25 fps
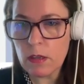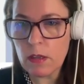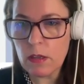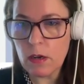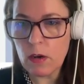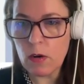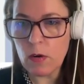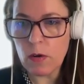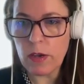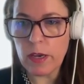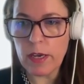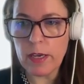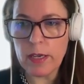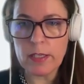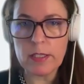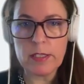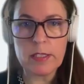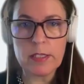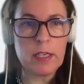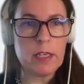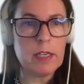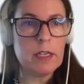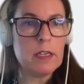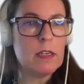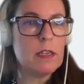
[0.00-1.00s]
Okay, it's
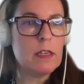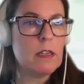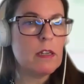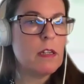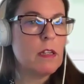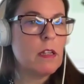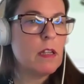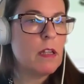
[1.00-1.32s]
here.